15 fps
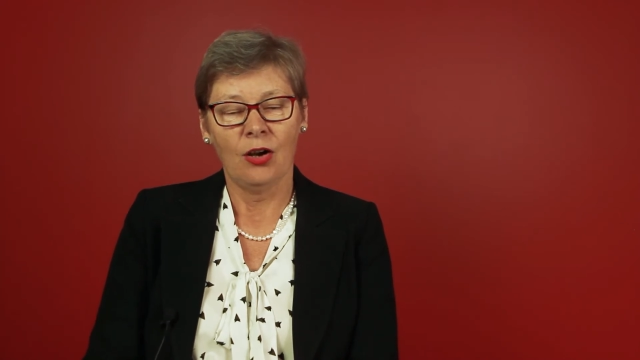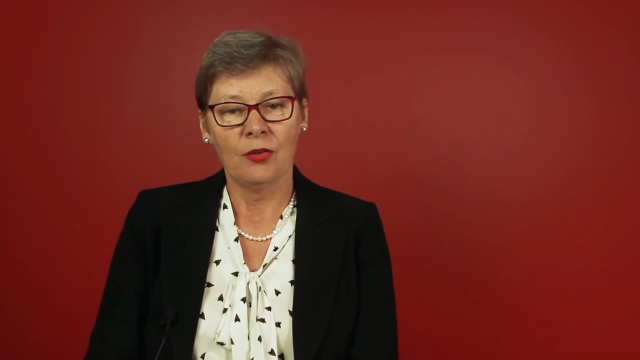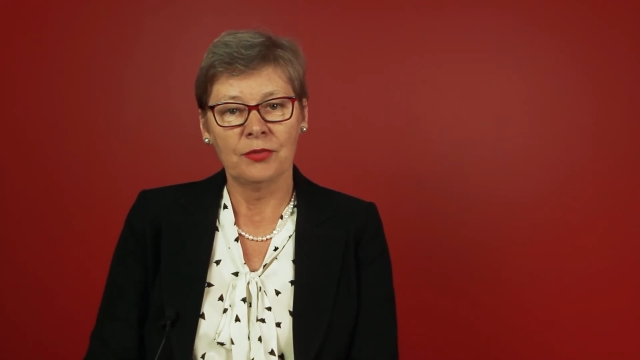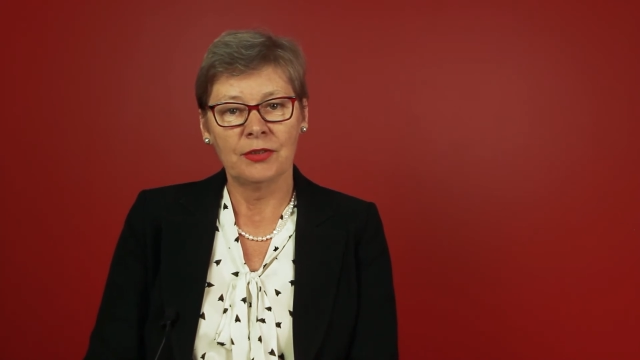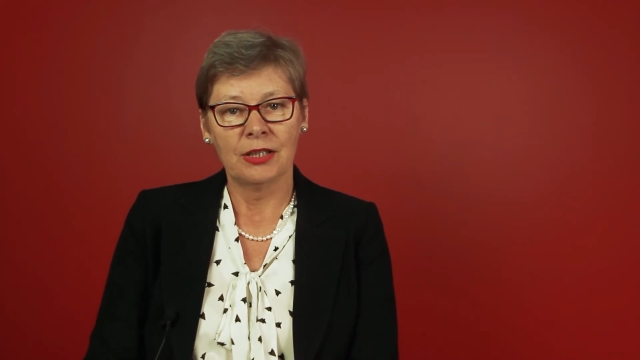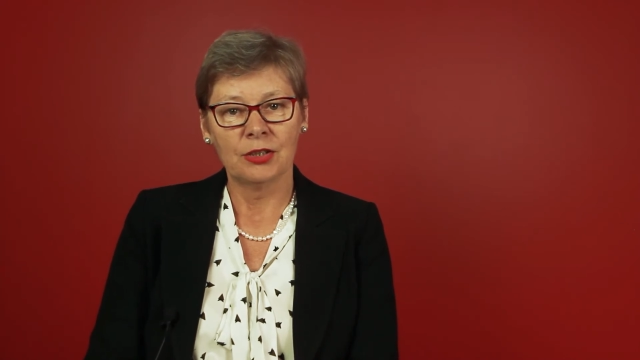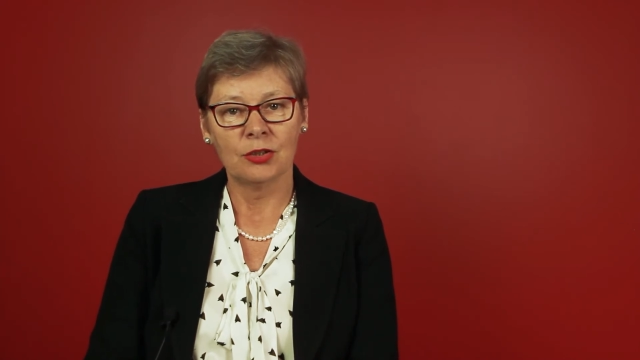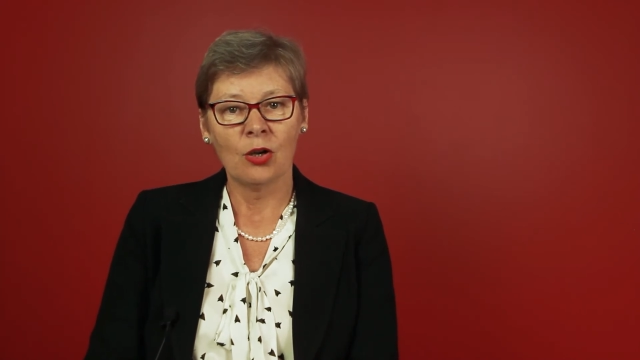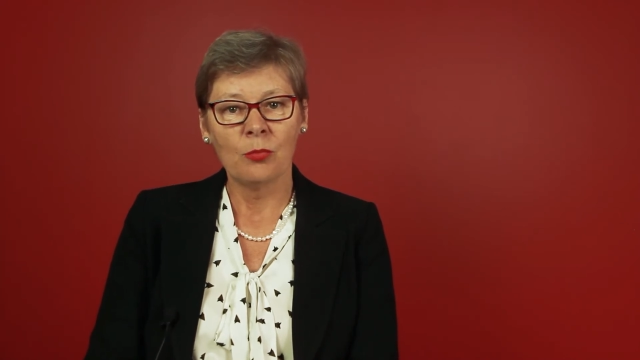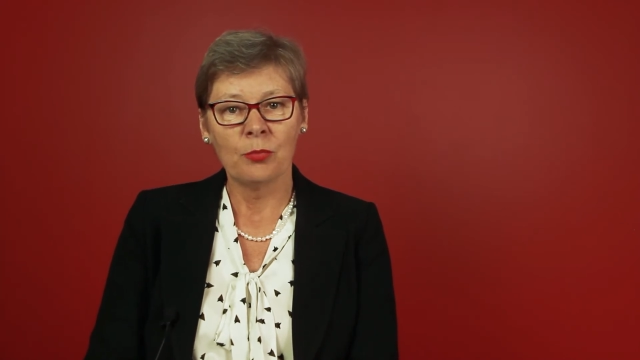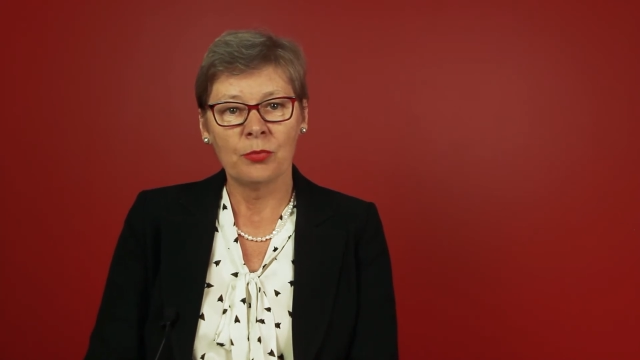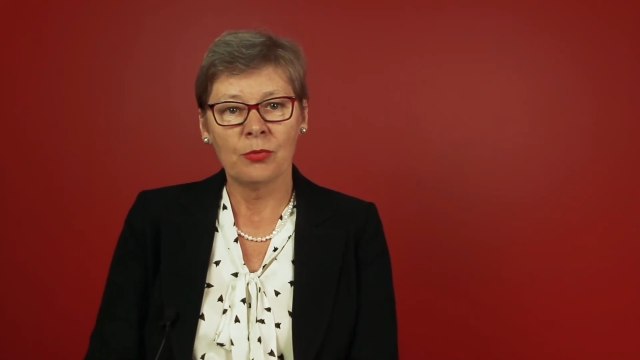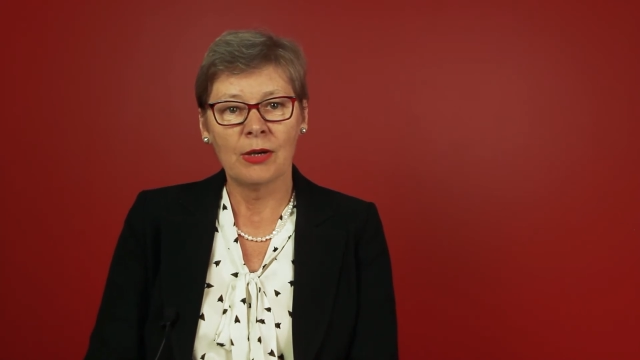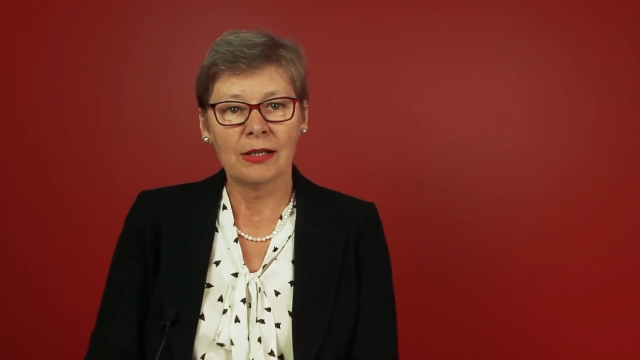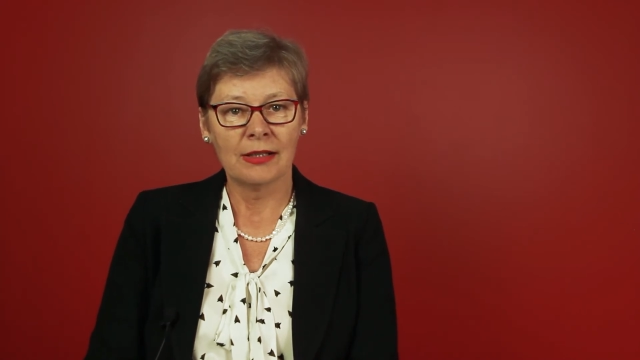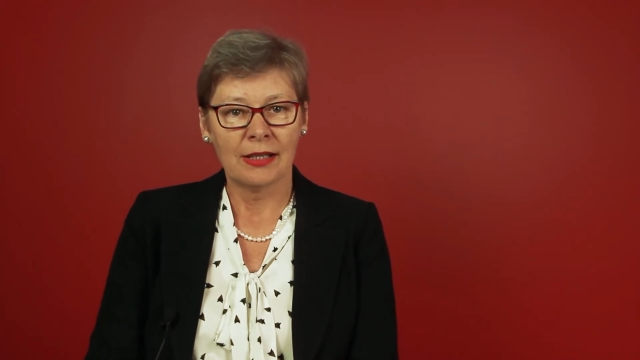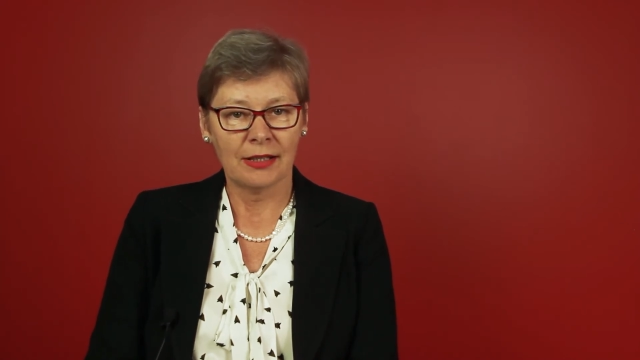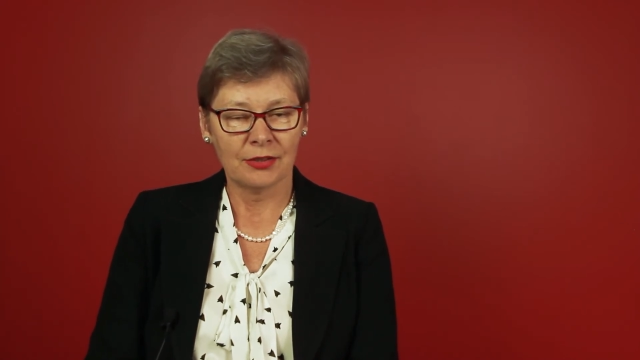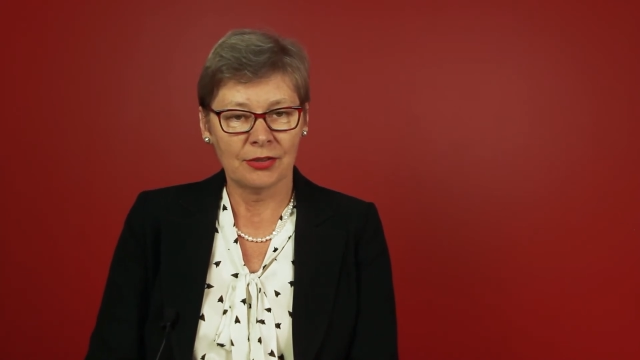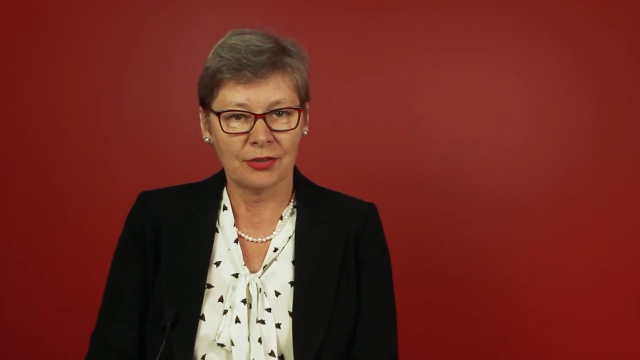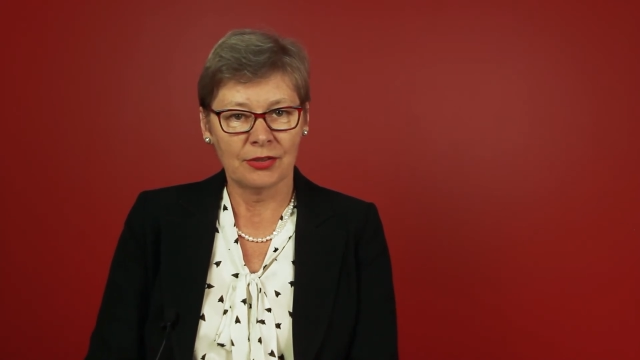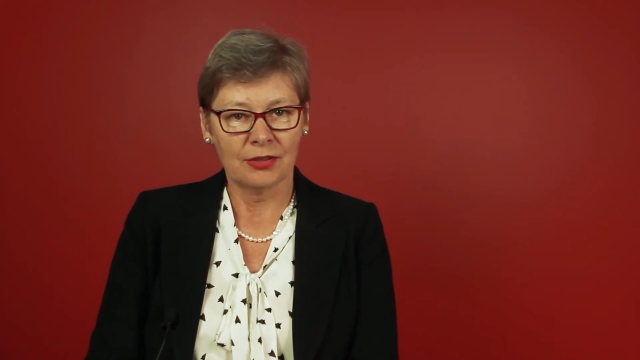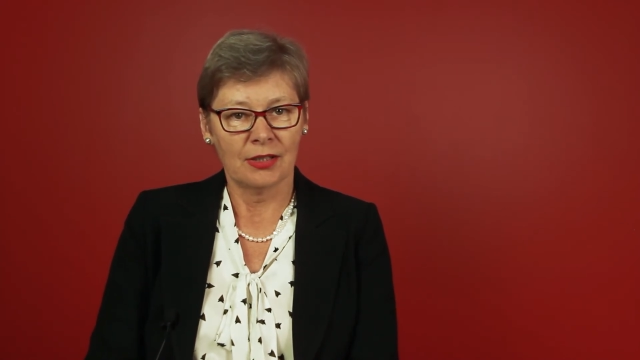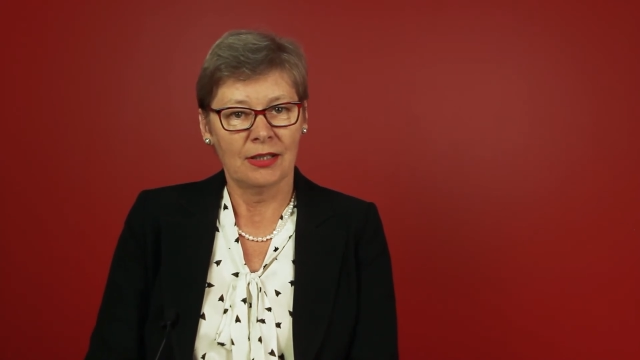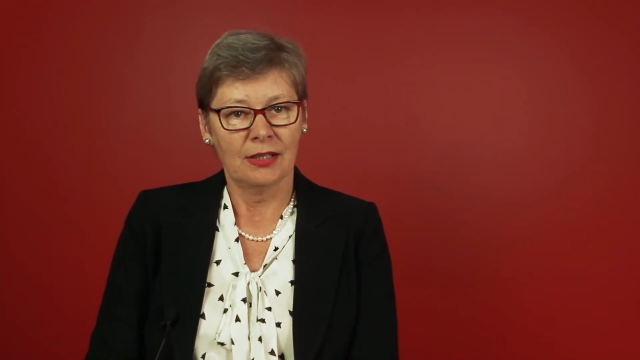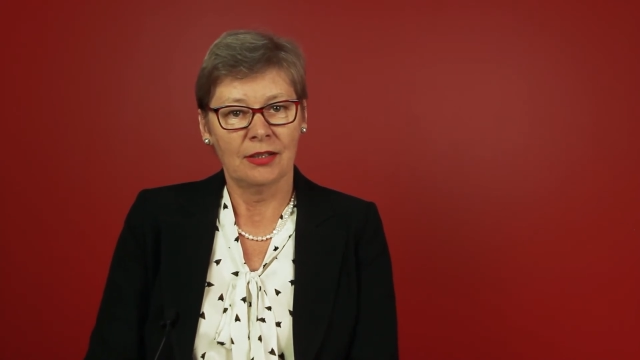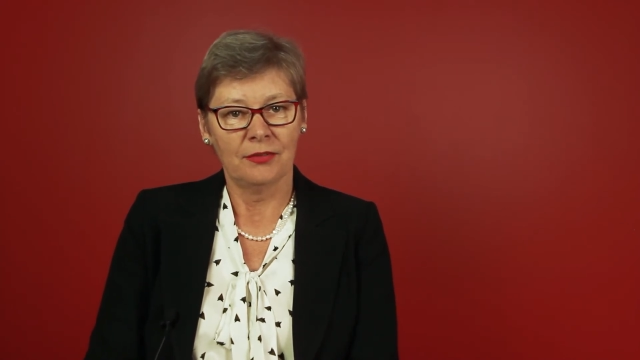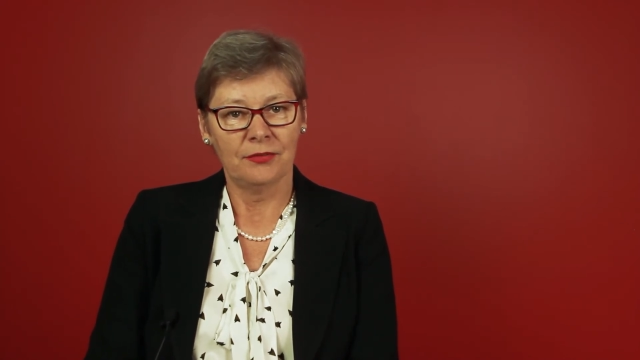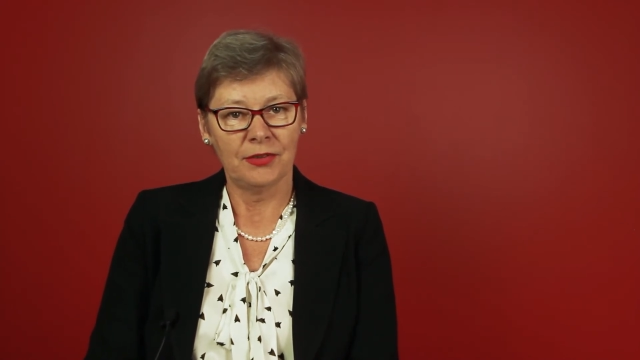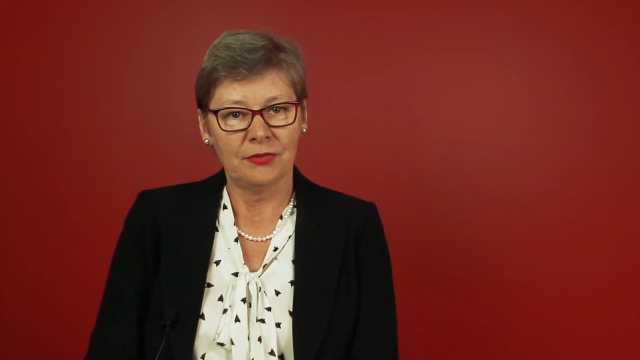of the top
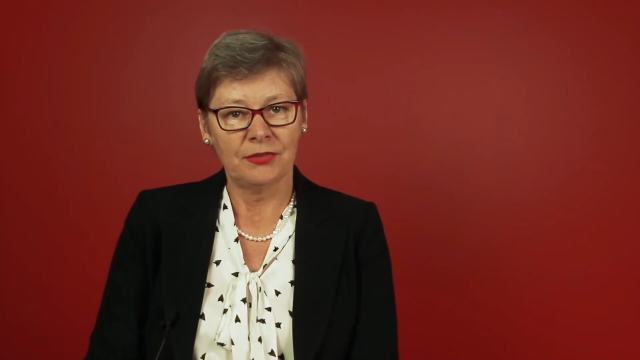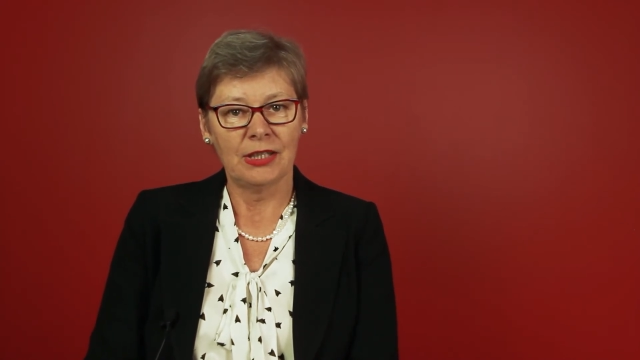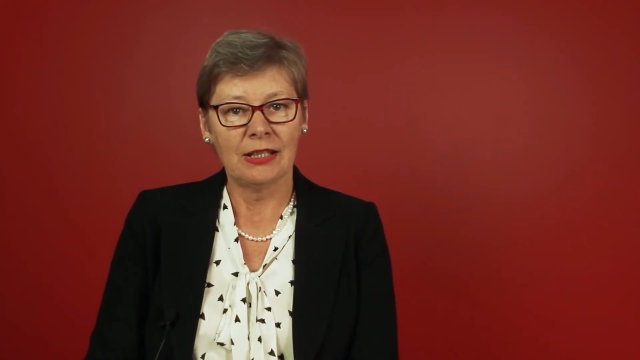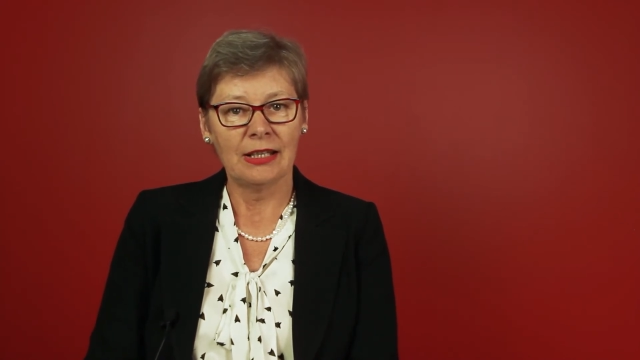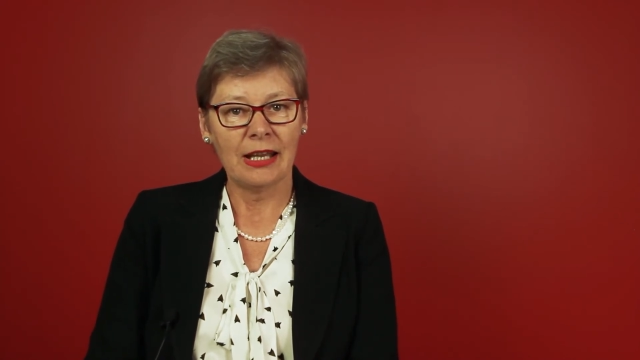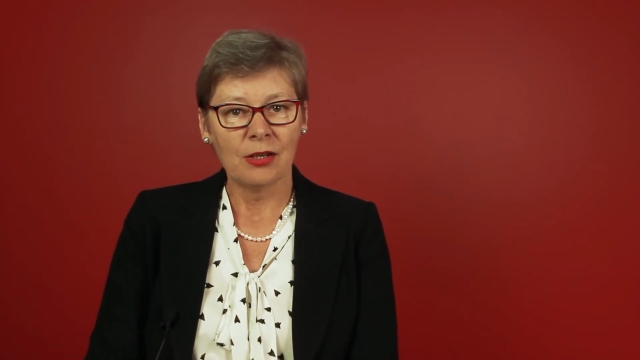150